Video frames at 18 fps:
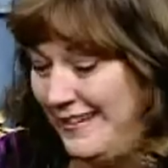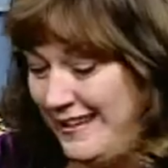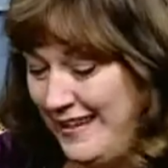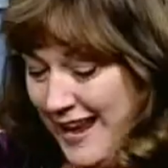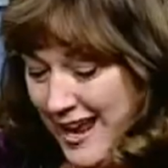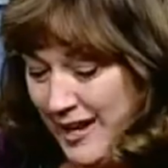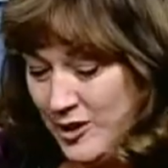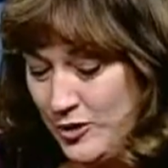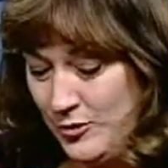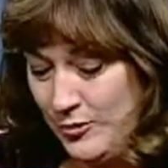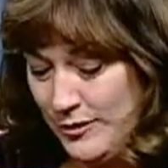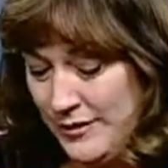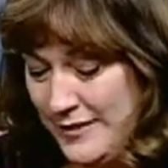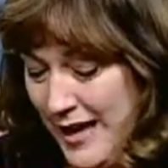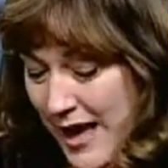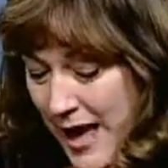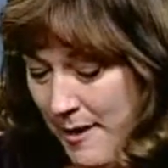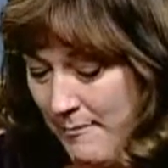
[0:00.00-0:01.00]
an actual
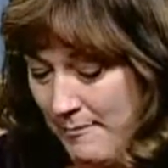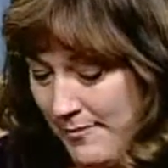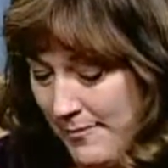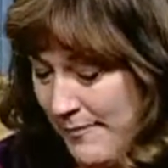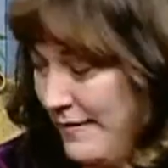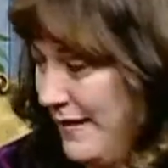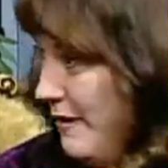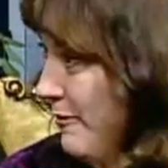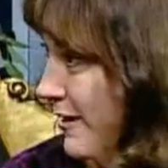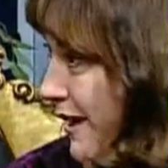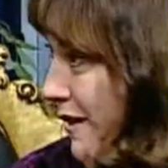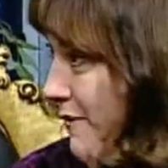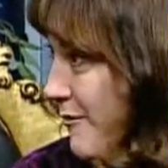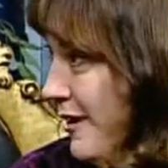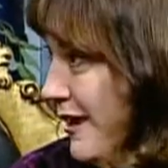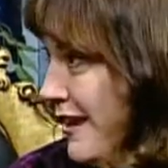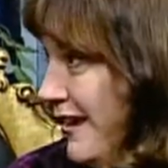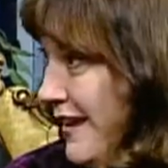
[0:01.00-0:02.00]
top that would
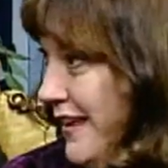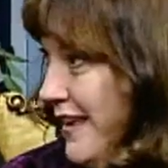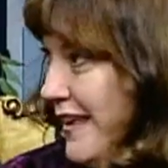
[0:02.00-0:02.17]
cover it.